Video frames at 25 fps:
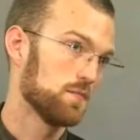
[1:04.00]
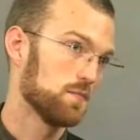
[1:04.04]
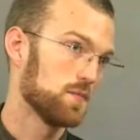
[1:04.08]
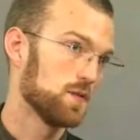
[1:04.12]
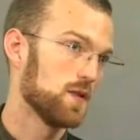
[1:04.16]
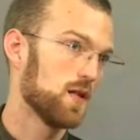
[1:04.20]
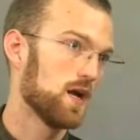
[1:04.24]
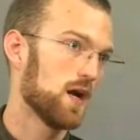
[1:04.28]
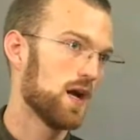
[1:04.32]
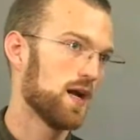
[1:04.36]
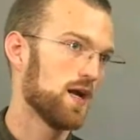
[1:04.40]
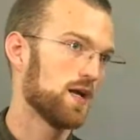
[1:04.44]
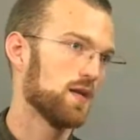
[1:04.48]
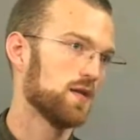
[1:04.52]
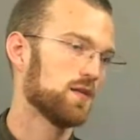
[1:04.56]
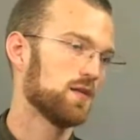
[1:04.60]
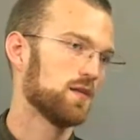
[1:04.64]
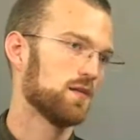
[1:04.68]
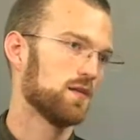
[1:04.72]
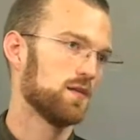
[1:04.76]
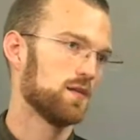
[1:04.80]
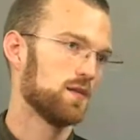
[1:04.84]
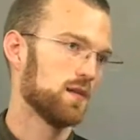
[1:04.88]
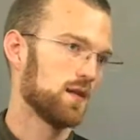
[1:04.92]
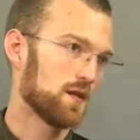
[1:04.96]

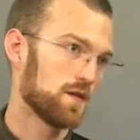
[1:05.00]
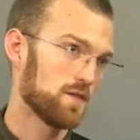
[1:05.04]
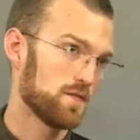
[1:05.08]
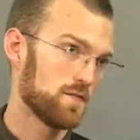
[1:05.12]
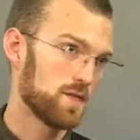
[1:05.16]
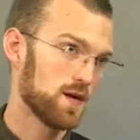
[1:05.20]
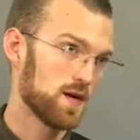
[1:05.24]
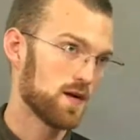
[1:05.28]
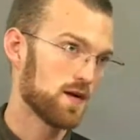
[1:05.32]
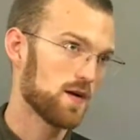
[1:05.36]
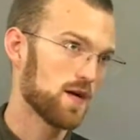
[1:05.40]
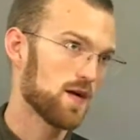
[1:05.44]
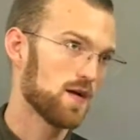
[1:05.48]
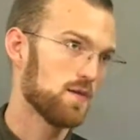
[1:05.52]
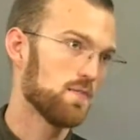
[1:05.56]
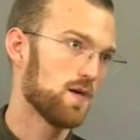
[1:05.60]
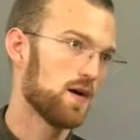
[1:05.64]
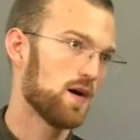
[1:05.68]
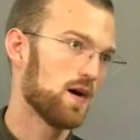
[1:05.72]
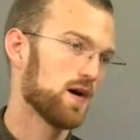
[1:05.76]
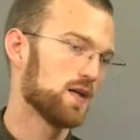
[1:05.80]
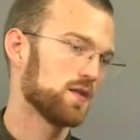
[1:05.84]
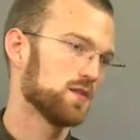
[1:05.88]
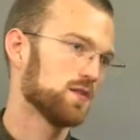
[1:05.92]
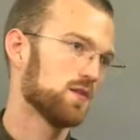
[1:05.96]
compliant, like a Faraday
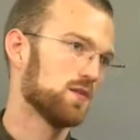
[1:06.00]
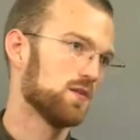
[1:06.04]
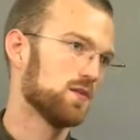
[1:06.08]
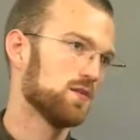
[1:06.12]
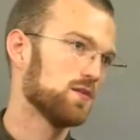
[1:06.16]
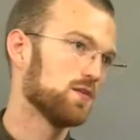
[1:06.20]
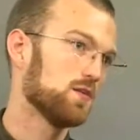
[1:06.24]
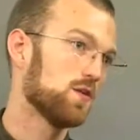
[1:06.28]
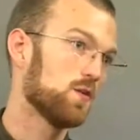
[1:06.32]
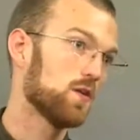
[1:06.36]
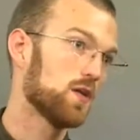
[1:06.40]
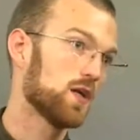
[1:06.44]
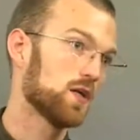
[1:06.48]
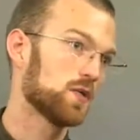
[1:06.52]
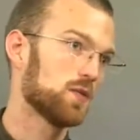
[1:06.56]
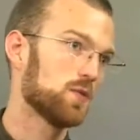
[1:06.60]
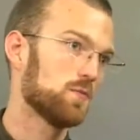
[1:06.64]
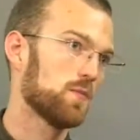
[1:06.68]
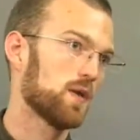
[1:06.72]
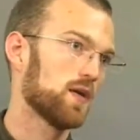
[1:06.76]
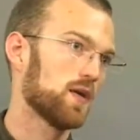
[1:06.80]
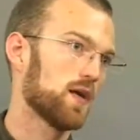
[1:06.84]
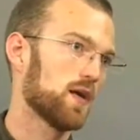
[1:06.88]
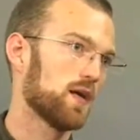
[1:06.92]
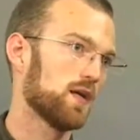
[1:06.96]
box, so that no
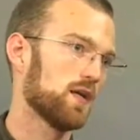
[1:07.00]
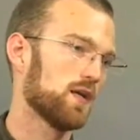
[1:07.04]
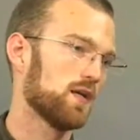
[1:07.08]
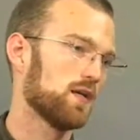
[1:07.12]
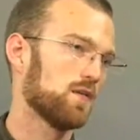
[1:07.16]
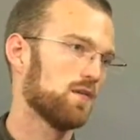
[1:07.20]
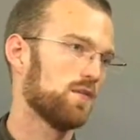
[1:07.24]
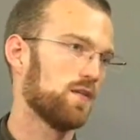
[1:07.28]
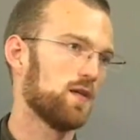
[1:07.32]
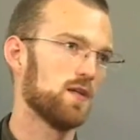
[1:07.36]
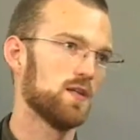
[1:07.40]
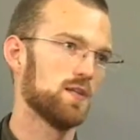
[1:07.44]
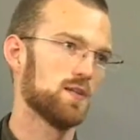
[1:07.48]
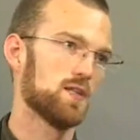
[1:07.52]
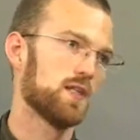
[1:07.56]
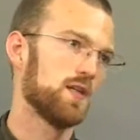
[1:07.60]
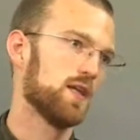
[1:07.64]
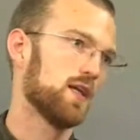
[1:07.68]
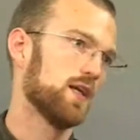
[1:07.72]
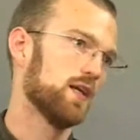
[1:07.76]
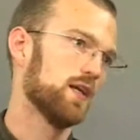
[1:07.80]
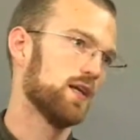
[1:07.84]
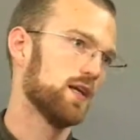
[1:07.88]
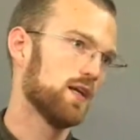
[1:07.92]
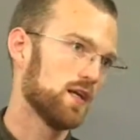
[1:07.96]
electromagnetic interference can
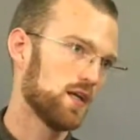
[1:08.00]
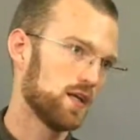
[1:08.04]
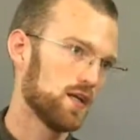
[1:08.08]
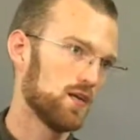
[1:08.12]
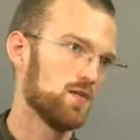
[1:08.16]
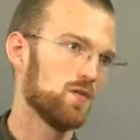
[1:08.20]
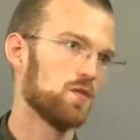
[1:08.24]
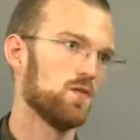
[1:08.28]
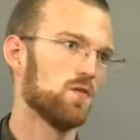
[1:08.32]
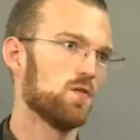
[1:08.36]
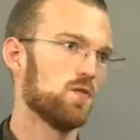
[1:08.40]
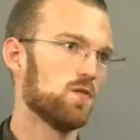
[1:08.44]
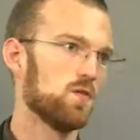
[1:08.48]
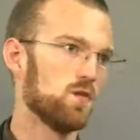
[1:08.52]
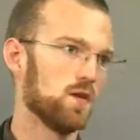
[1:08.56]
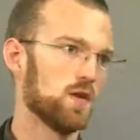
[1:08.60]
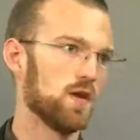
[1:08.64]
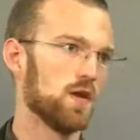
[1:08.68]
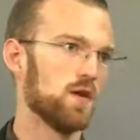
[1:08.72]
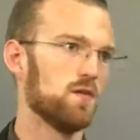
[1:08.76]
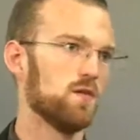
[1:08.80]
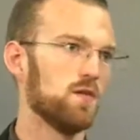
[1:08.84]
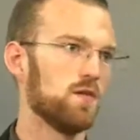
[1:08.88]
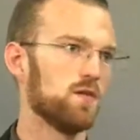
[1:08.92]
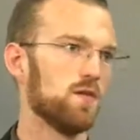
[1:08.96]
get in
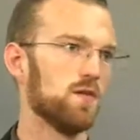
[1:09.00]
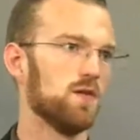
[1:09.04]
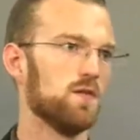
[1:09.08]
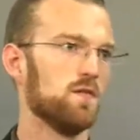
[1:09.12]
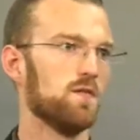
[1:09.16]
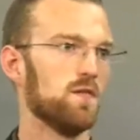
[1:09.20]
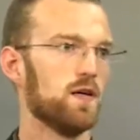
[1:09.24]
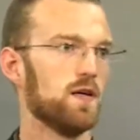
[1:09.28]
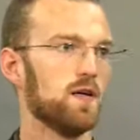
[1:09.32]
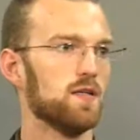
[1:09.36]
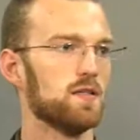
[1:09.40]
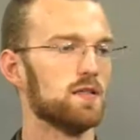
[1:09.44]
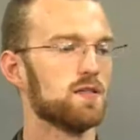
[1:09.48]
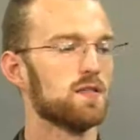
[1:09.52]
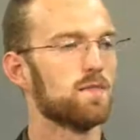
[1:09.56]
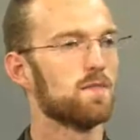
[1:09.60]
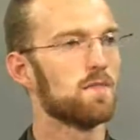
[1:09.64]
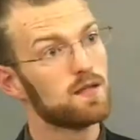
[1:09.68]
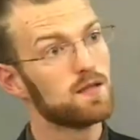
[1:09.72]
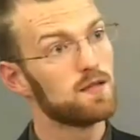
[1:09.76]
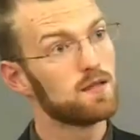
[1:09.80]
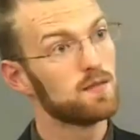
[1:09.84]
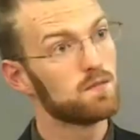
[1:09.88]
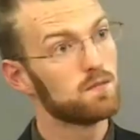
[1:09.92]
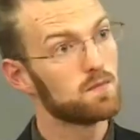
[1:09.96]
or out of the device.
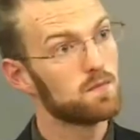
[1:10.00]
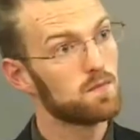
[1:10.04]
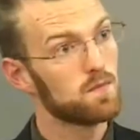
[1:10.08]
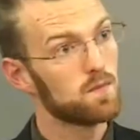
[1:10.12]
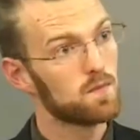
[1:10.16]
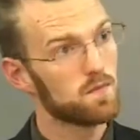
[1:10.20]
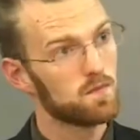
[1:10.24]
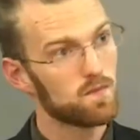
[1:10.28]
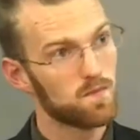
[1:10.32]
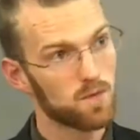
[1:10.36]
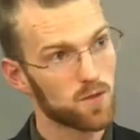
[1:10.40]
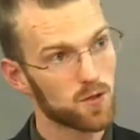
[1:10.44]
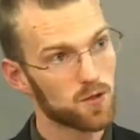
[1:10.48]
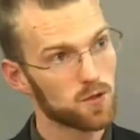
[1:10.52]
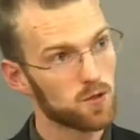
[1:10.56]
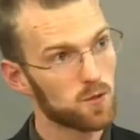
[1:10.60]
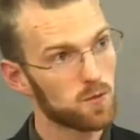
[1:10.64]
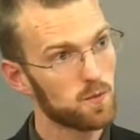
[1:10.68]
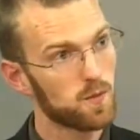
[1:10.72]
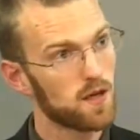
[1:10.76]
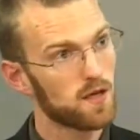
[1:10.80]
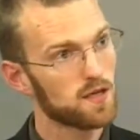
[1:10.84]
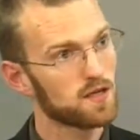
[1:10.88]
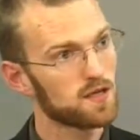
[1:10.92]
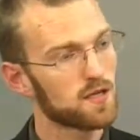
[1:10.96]

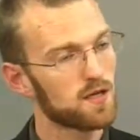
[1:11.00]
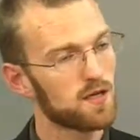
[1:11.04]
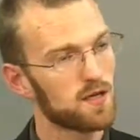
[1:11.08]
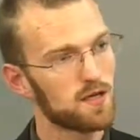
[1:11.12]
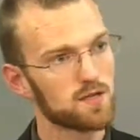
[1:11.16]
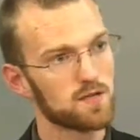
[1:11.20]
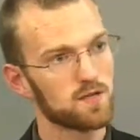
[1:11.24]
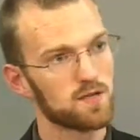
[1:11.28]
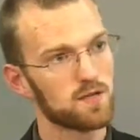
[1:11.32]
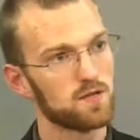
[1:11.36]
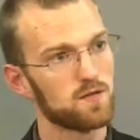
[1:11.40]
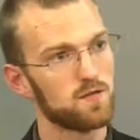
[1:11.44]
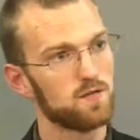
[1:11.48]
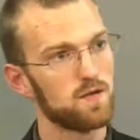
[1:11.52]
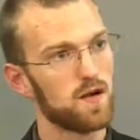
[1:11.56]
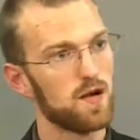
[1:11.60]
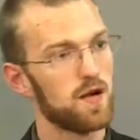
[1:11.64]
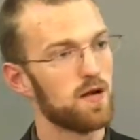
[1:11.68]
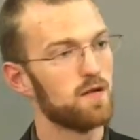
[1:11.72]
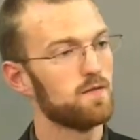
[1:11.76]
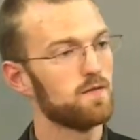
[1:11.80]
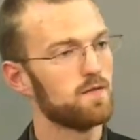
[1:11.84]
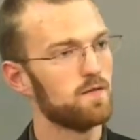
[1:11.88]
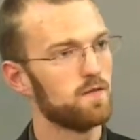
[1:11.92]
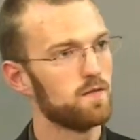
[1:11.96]
Virtual buttons can also
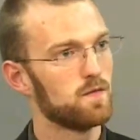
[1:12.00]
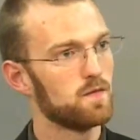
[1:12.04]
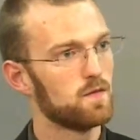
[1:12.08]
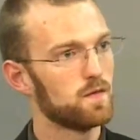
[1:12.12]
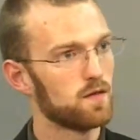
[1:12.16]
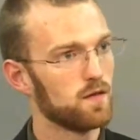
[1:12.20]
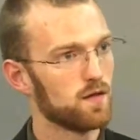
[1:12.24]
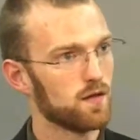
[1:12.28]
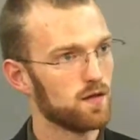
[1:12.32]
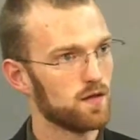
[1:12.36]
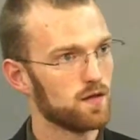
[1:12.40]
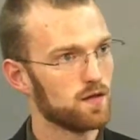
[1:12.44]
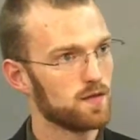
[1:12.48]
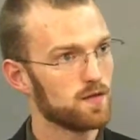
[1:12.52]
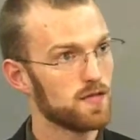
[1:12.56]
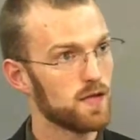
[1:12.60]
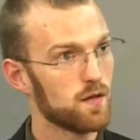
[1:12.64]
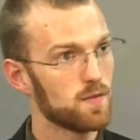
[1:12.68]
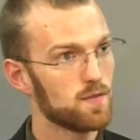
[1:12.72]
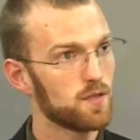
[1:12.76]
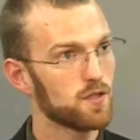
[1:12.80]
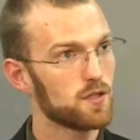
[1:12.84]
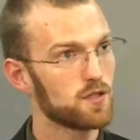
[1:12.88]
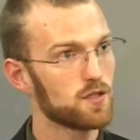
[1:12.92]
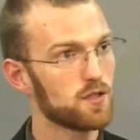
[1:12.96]
survive
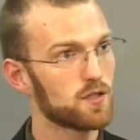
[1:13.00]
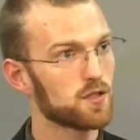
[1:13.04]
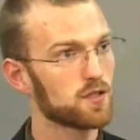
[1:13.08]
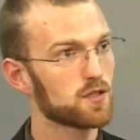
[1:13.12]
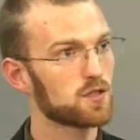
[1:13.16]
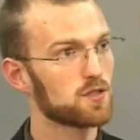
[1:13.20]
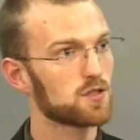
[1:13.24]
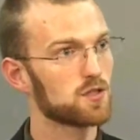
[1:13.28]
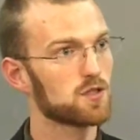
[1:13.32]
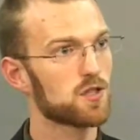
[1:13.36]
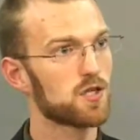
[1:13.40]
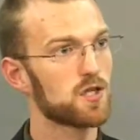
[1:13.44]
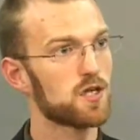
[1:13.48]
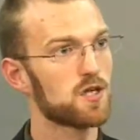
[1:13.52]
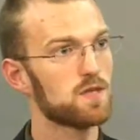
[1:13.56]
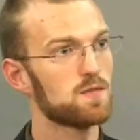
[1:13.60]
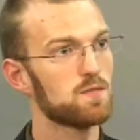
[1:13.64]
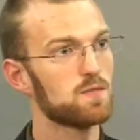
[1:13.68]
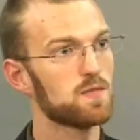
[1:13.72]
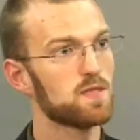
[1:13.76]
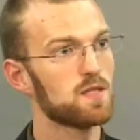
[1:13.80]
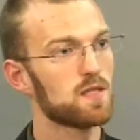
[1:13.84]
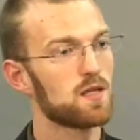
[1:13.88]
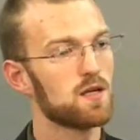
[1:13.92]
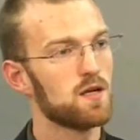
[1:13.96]
temperature
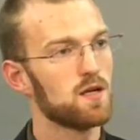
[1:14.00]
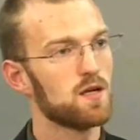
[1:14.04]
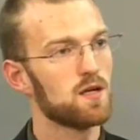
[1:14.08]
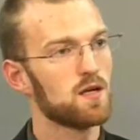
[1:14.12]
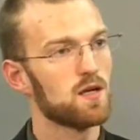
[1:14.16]
extremes,